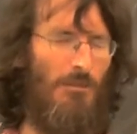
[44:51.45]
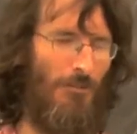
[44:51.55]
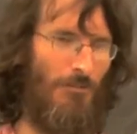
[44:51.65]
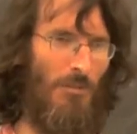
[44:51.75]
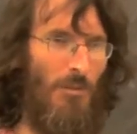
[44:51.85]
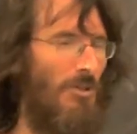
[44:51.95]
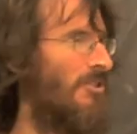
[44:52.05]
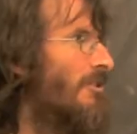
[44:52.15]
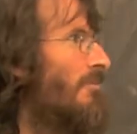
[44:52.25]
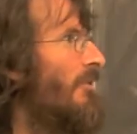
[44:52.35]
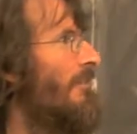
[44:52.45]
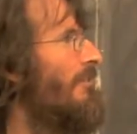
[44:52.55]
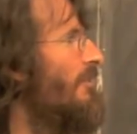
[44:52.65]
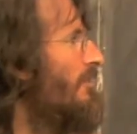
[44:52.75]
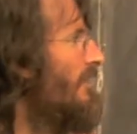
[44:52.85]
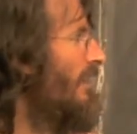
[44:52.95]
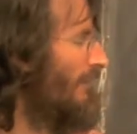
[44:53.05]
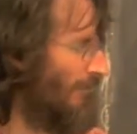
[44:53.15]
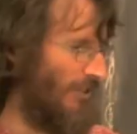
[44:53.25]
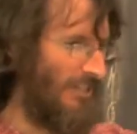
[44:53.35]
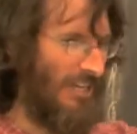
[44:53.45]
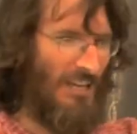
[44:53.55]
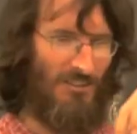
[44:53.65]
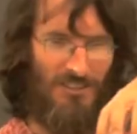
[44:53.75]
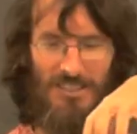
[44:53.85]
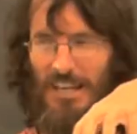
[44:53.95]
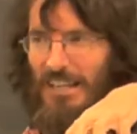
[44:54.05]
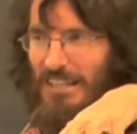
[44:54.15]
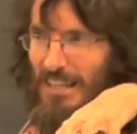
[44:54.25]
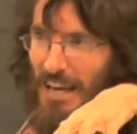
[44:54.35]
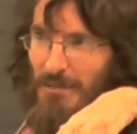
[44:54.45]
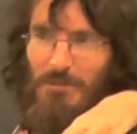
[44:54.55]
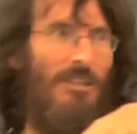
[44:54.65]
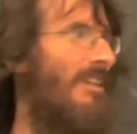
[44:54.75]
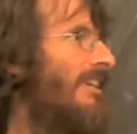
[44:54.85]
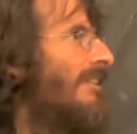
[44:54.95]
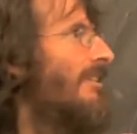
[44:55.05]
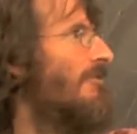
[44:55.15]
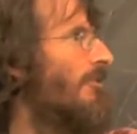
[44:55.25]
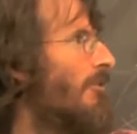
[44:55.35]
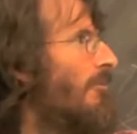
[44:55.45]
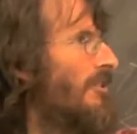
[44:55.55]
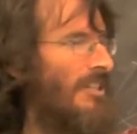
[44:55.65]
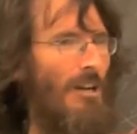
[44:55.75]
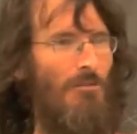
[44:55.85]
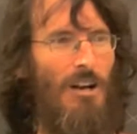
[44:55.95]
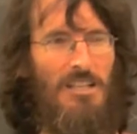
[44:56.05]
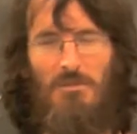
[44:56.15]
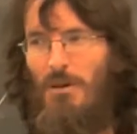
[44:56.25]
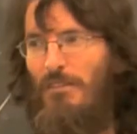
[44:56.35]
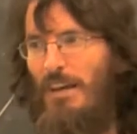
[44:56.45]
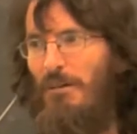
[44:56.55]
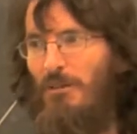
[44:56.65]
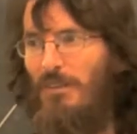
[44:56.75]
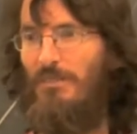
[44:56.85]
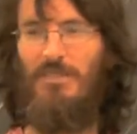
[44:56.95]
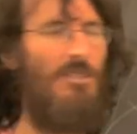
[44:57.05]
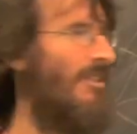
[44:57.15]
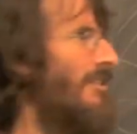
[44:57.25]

But from a Morse theory point of view, for this handle sliding to happen, this critical point's got to rise above that one. So